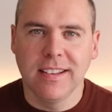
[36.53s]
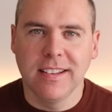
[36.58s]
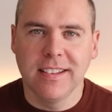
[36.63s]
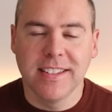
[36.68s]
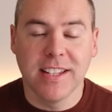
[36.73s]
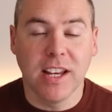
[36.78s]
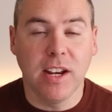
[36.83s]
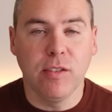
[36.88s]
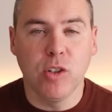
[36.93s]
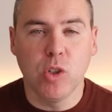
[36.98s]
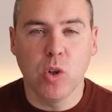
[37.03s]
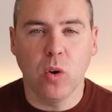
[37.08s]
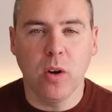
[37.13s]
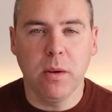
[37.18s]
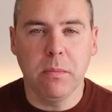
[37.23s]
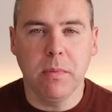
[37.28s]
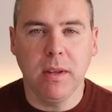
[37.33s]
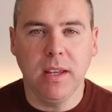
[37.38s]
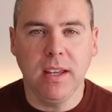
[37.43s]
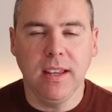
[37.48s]
So you've
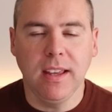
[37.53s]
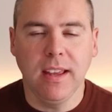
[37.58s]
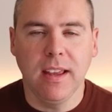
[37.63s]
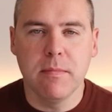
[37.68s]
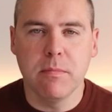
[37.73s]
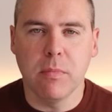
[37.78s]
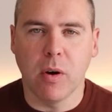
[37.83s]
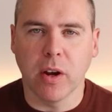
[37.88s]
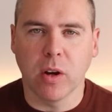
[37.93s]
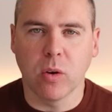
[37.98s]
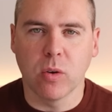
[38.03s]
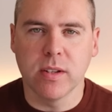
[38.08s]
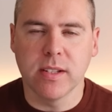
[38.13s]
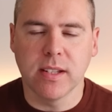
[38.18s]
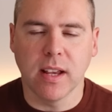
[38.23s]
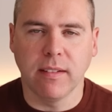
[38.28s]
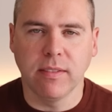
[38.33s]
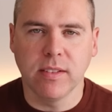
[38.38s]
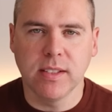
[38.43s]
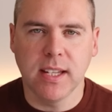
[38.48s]
joined me in
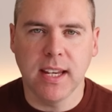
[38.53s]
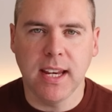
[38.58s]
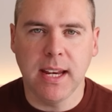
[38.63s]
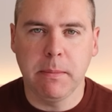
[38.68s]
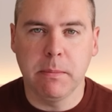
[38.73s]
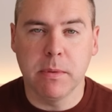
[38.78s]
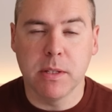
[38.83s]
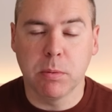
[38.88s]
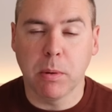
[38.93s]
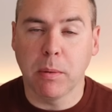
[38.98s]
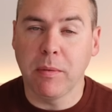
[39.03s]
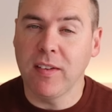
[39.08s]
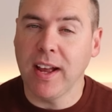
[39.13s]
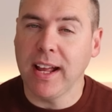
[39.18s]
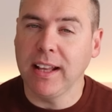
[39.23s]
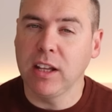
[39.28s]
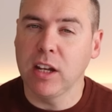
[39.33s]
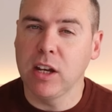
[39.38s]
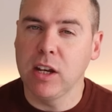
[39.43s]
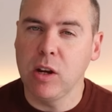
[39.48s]
Microsoft Teams, where we've
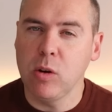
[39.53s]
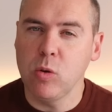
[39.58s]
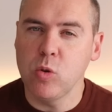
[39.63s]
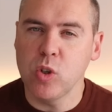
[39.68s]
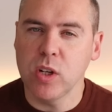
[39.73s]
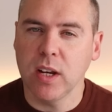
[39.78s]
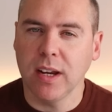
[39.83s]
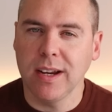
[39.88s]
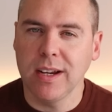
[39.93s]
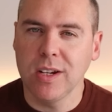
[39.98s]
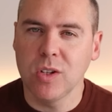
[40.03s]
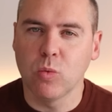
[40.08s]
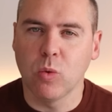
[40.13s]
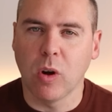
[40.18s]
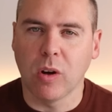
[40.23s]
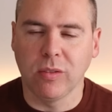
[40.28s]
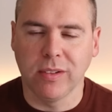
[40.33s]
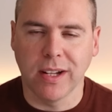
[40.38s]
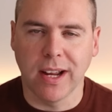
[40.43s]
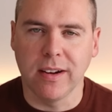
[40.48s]
had the new change
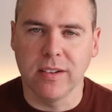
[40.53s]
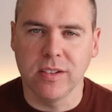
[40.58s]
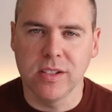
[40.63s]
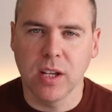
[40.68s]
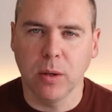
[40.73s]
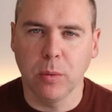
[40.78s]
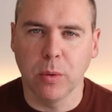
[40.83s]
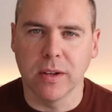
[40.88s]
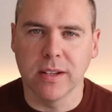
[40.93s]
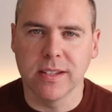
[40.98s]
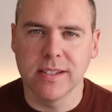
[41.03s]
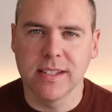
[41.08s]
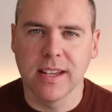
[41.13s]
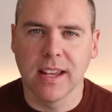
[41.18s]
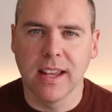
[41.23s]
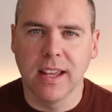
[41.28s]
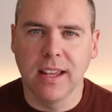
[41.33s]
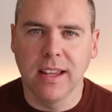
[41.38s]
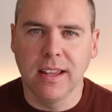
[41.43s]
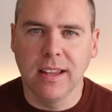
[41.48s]
rolled out to us.
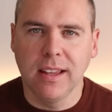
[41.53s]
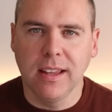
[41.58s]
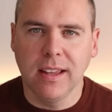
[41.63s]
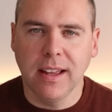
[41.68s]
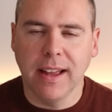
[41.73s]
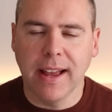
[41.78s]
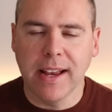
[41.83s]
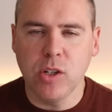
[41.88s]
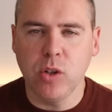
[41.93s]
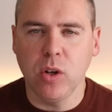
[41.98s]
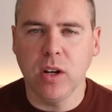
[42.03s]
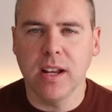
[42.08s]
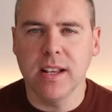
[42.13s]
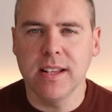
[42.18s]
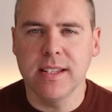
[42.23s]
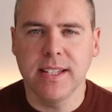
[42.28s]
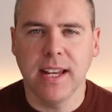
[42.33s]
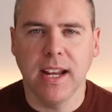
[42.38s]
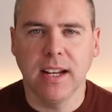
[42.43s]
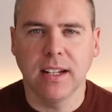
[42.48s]
As you can
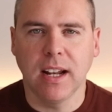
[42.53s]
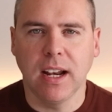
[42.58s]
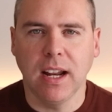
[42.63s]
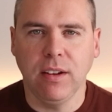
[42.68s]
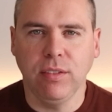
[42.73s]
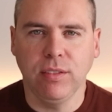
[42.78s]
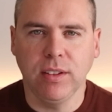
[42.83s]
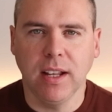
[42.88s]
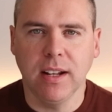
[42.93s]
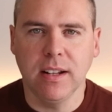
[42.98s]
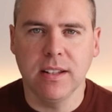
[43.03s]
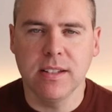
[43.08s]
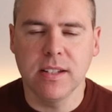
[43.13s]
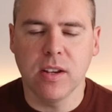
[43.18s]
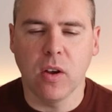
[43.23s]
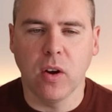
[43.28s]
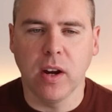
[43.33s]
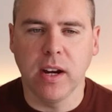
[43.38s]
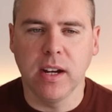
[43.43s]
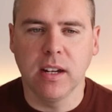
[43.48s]
see on the left-hand
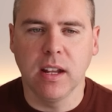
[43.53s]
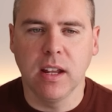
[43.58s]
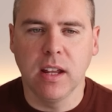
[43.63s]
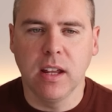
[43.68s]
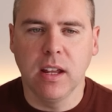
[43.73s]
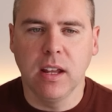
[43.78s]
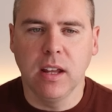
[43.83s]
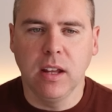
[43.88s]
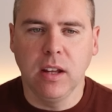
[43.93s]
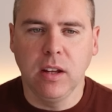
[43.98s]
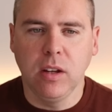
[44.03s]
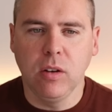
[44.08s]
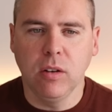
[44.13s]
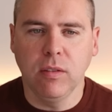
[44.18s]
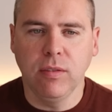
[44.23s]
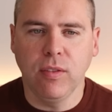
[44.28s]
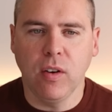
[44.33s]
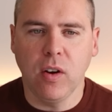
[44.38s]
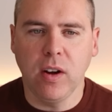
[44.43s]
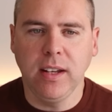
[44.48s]
side, you'll
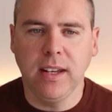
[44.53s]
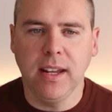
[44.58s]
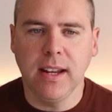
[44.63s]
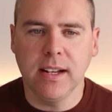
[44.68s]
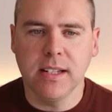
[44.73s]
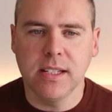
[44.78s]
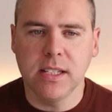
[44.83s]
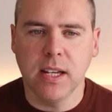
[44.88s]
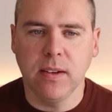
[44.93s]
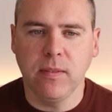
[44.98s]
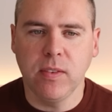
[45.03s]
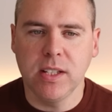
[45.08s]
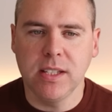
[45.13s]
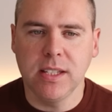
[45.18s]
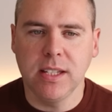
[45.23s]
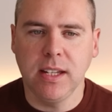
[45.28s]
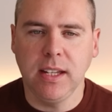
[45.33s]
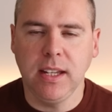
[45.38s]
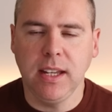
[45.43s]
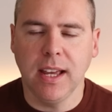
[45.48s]
find the
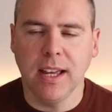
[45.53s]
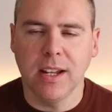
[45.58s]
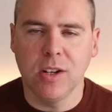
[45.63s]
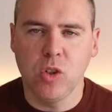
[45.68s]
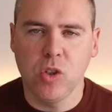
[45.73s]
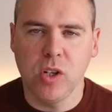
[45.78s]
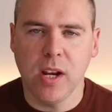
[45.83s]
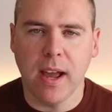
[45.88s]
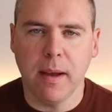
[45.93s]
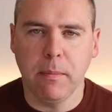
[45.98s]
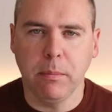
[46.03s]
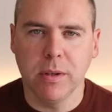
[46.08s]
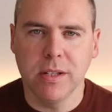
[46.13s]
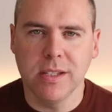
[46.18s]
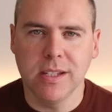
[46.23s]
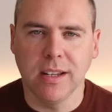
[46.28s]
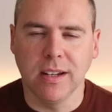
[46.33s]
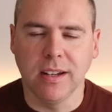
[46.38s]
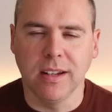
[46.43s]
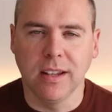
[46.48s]
activity and chat
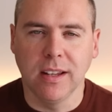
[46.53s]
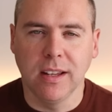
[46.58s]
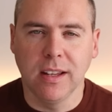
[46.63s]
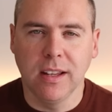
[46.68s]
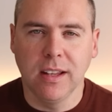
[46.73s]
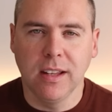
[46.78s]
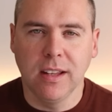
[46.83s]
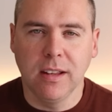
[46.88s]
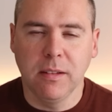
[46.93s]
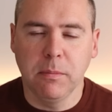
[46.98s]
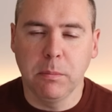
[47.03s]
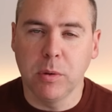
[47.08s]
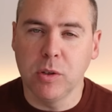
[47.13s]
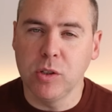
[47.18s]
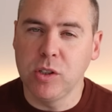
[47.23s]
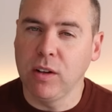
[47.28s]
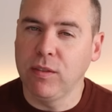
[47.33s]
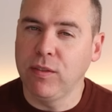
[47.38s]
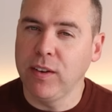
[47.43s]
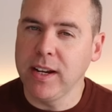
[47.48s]
button. But
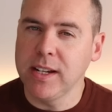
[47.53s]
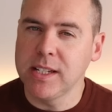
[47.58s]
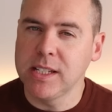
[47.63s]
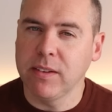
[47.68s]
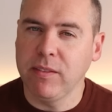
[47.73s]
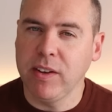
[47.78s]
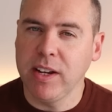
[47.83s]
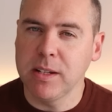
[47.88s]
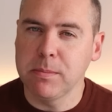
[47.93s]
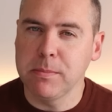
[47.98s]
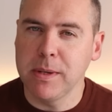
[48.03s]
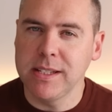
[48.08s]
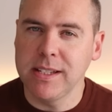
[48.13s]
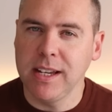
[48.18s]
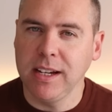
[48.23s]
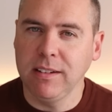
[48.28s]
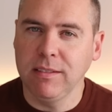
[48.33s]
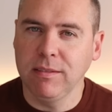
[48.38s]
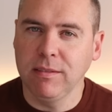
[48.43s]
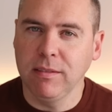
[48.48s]
do you think something's
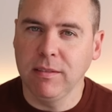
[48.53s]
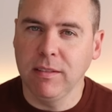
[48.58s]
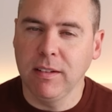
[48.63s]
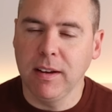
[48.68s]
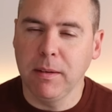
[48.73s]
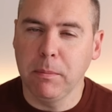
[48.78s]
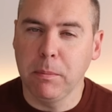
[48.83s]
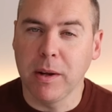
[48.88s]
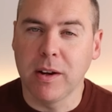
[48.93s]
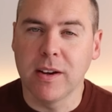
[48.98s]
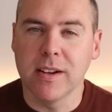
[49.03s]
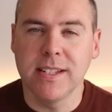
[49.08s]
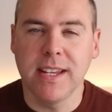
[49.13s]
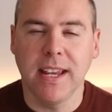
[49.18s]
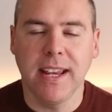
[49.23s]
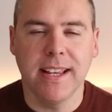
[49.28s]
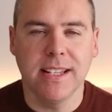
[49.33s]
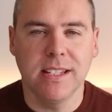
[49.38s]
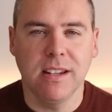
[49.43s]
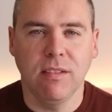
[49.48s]
missing? Because
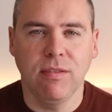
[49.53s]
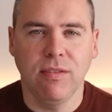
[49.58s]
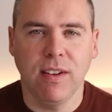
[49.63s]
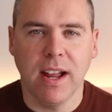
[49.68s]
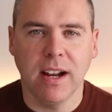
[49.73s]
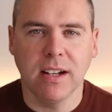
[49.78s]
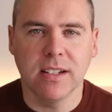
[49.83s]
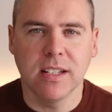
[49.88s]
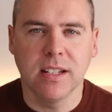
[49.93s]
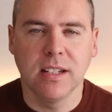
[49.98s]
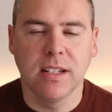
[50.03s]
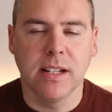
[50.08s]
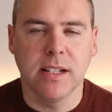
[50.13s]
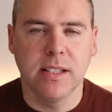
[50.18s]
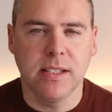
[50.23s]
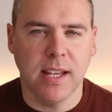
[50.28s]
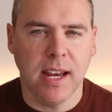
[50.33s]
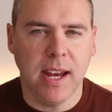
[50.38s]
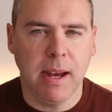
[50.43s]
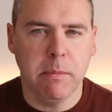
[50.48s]
it is in fact the
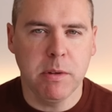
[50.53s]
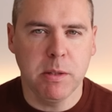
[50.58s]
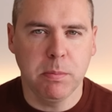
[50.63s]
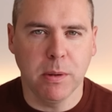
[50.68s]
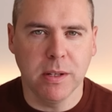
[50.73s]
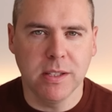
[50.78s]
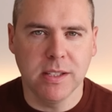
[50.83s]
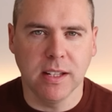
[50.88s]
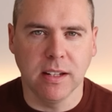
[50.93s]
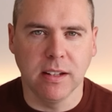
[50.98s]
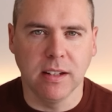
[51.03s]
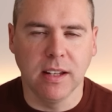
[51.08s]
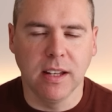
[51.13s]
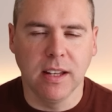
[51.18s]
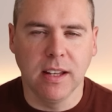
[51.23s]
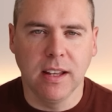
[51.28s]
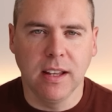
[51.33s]
Teams button.